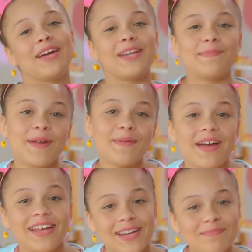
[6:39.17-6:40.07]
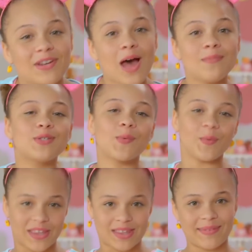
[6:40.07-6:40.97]
I'm gonna bring my Num Noms
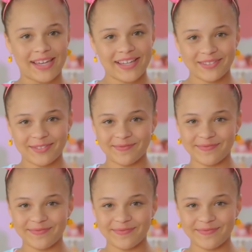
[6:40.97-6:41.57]
with me.